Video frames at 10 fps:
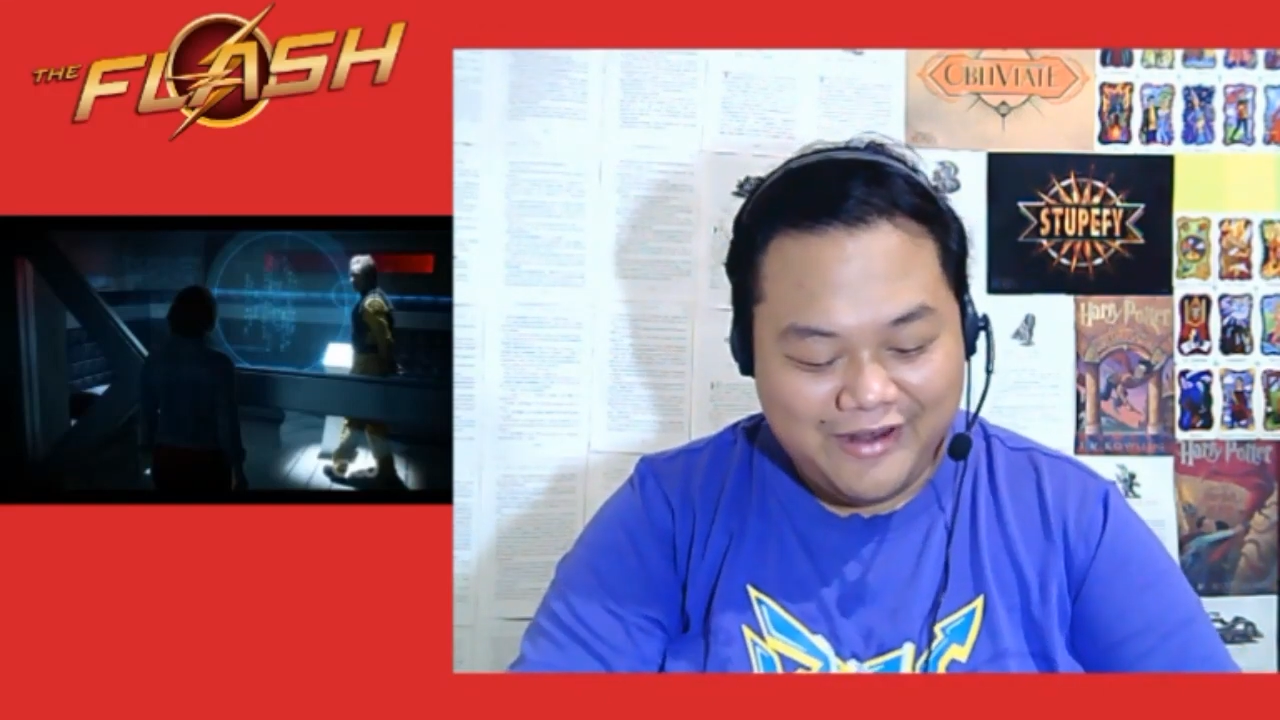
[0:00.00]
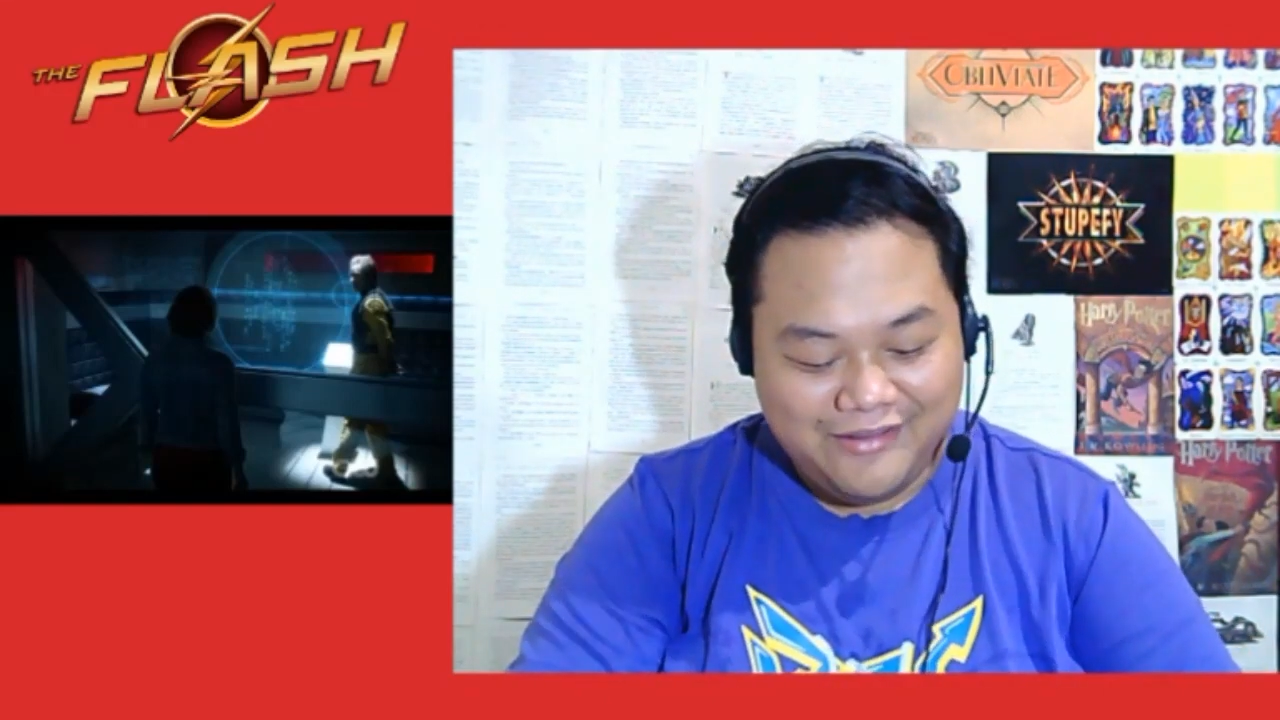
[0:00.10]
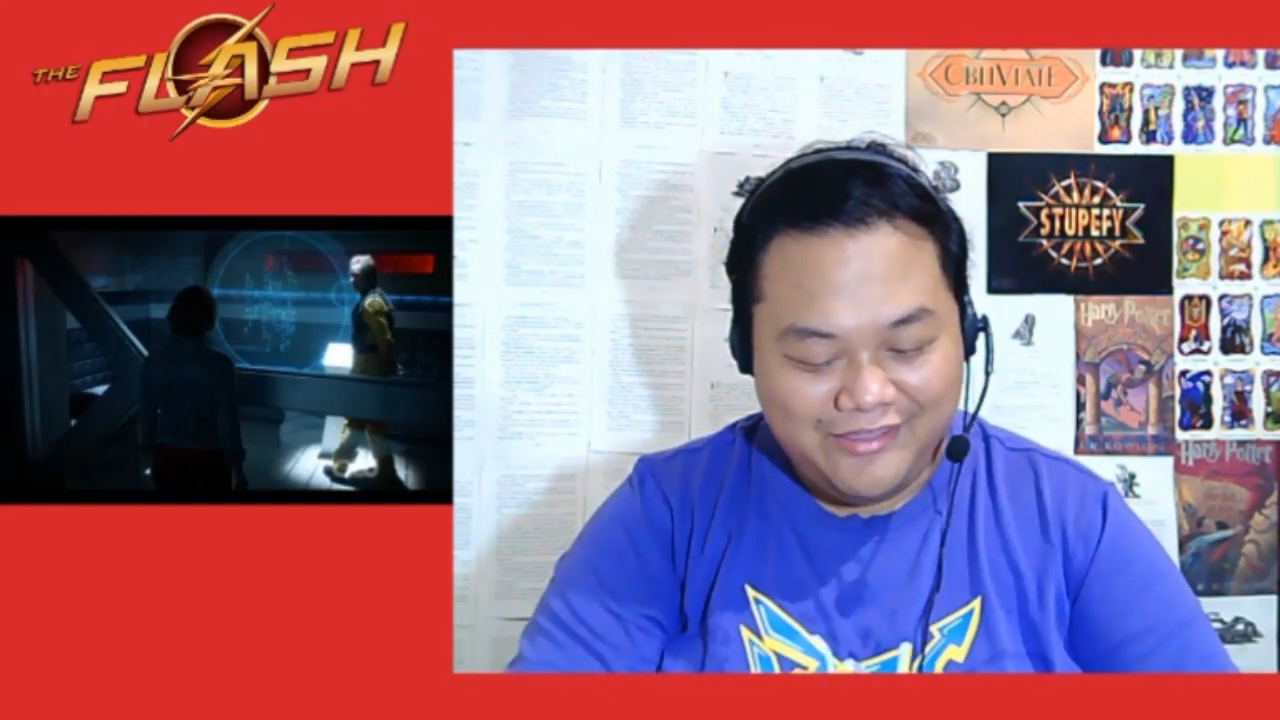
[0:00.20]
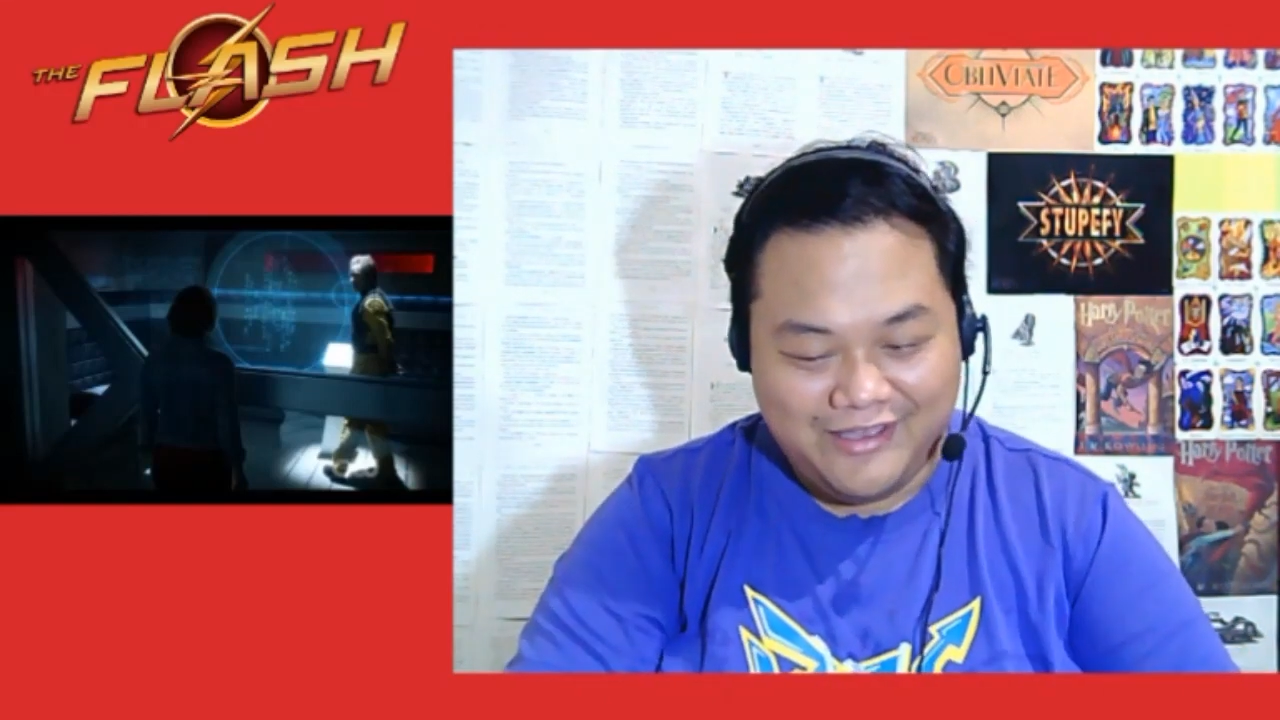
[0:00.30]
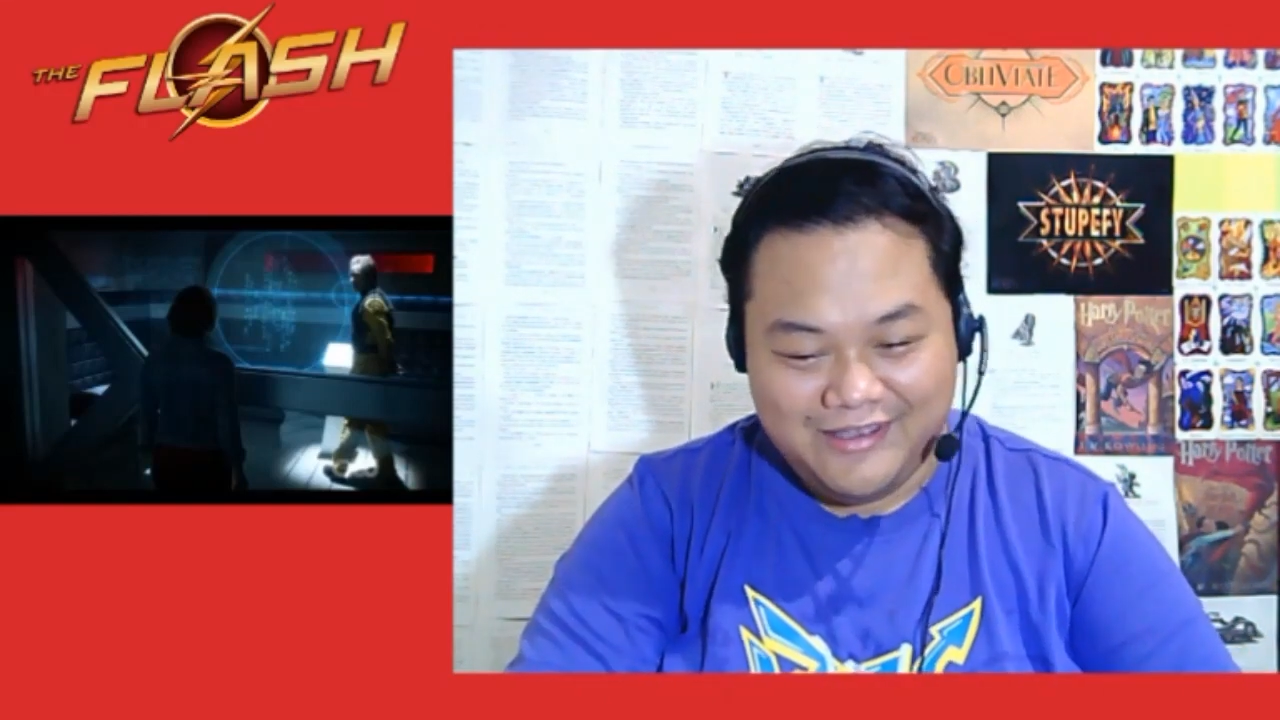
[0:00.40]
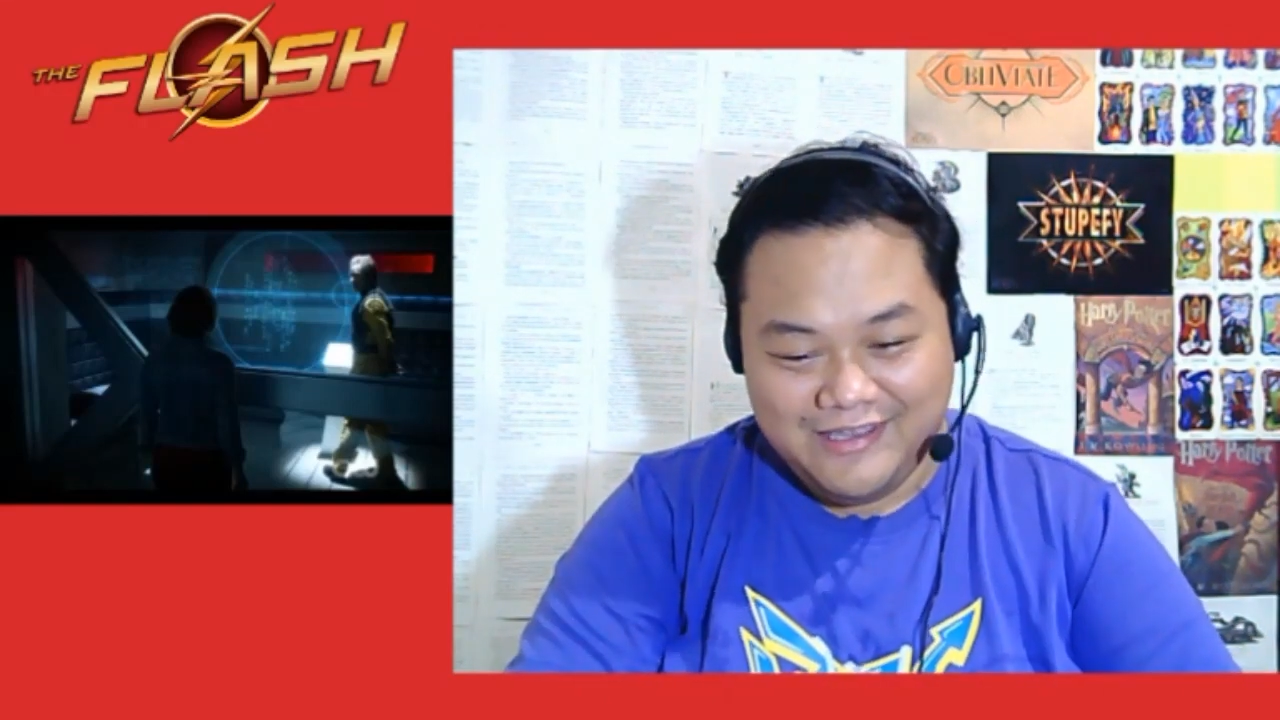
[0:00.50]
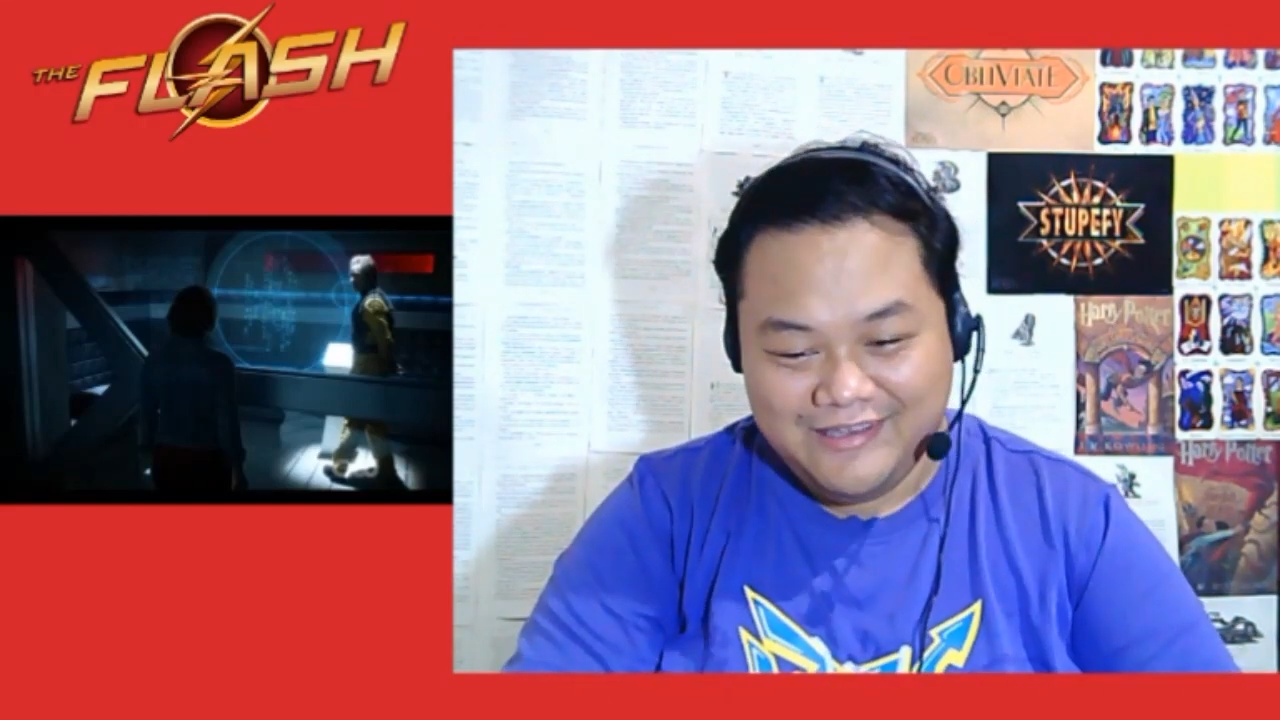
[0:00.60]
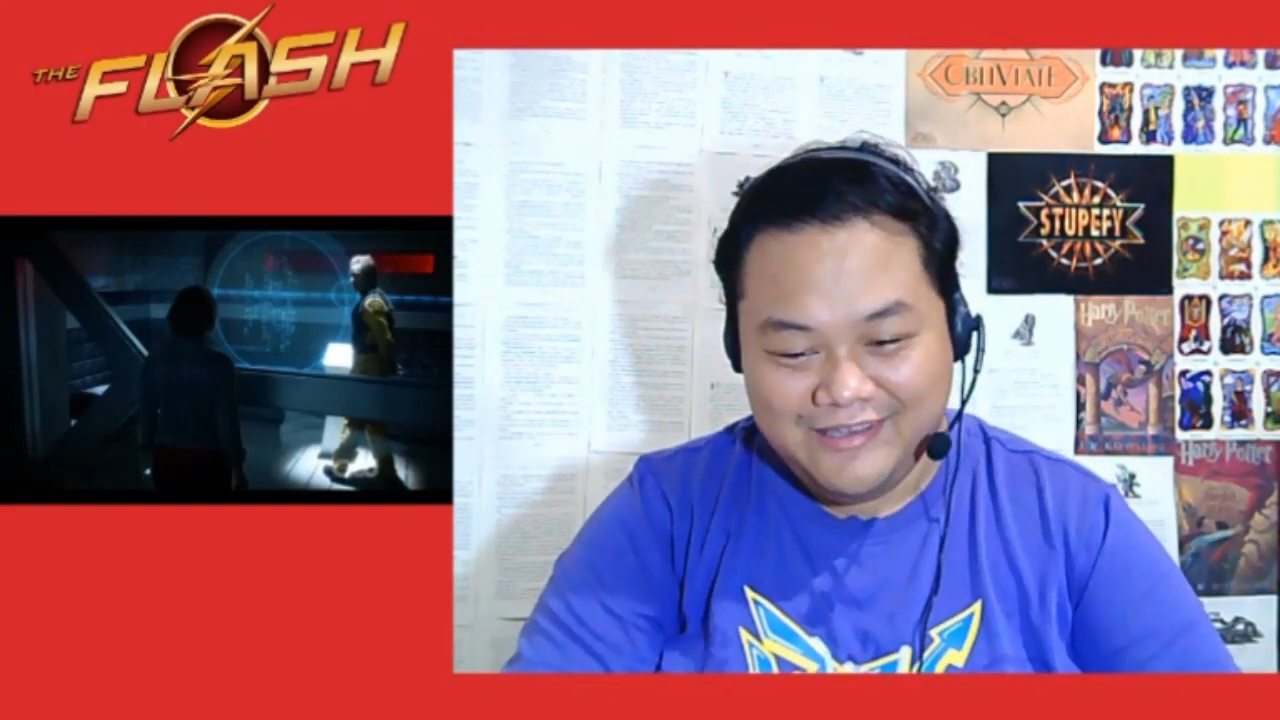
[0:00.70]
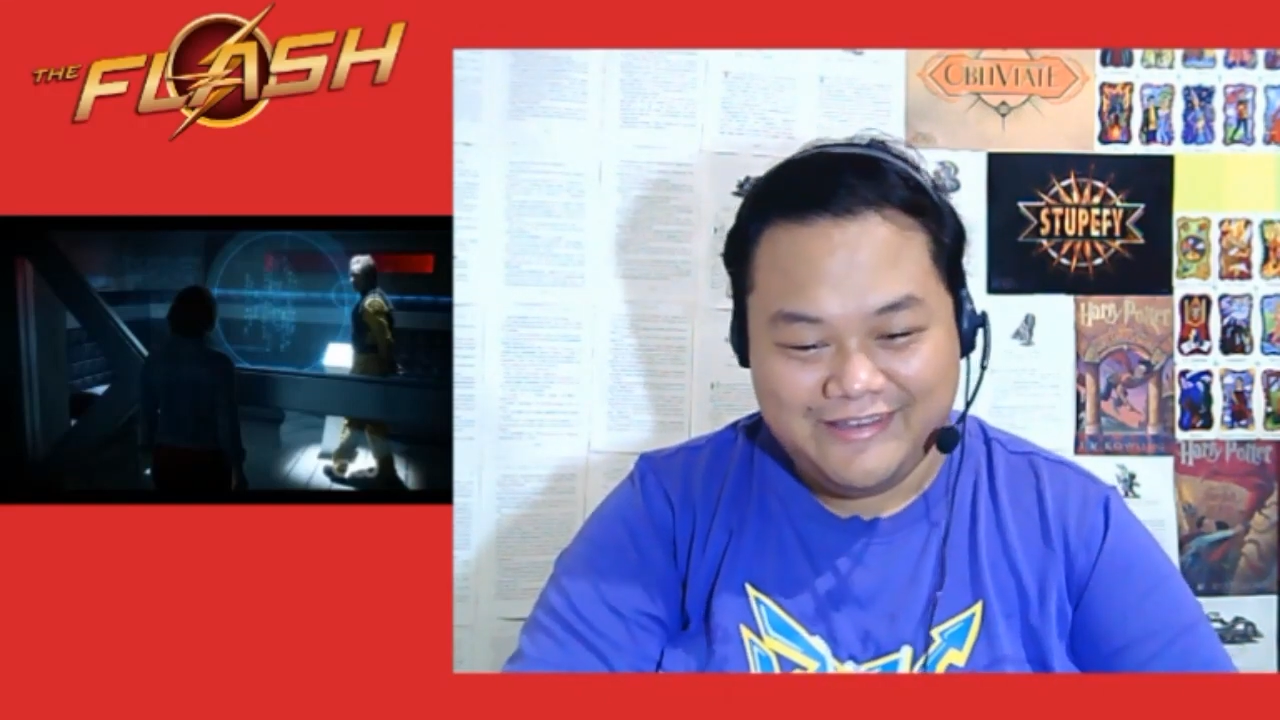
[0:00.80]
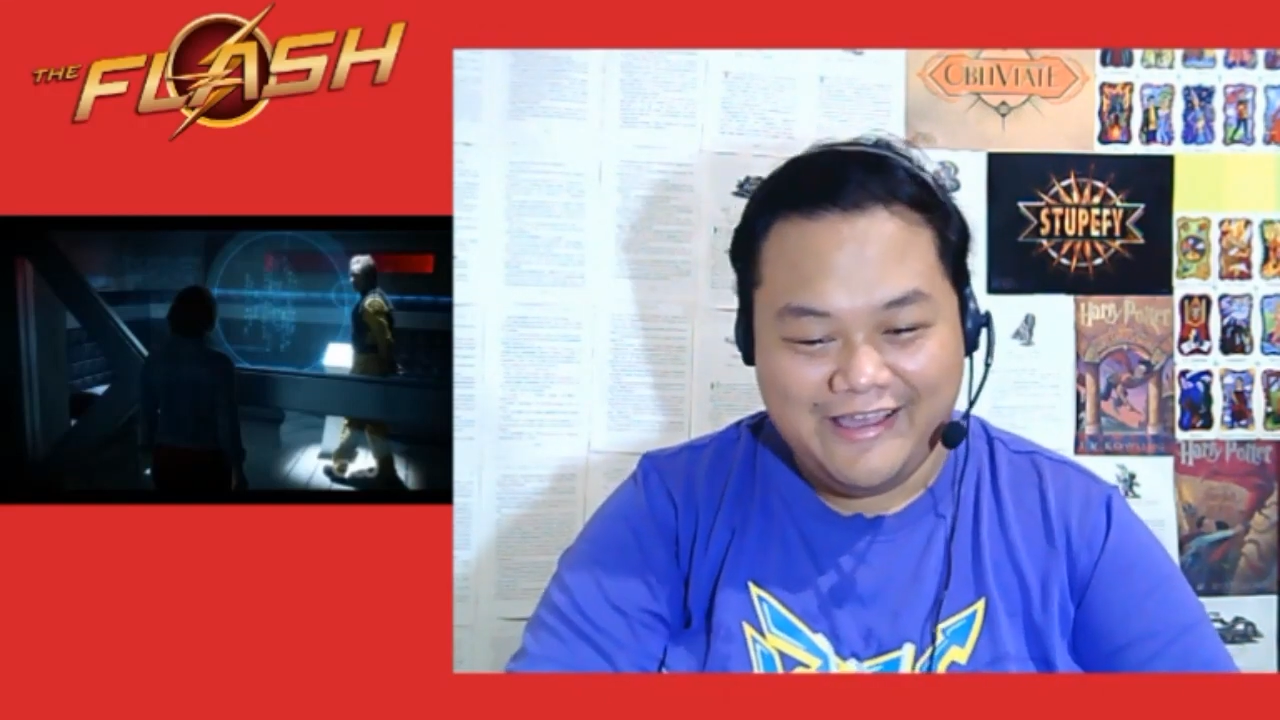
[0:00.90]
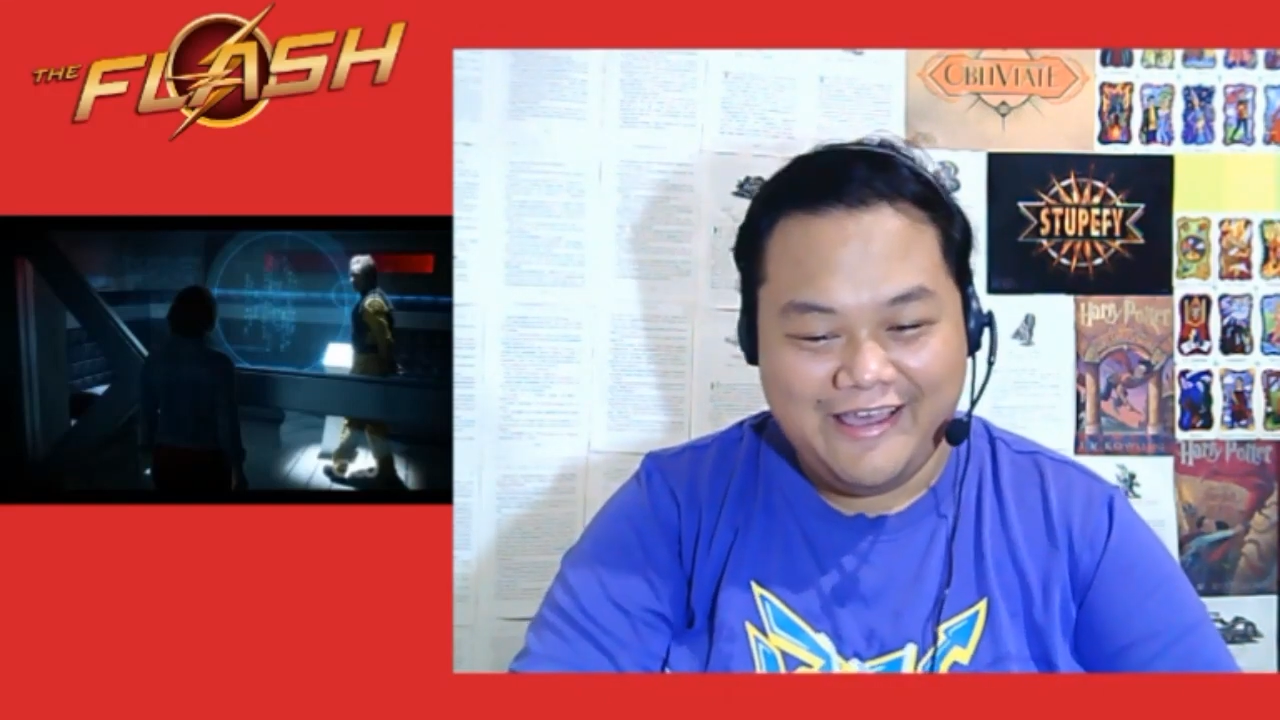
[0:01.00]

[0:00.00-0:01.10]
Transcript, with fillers: anything. I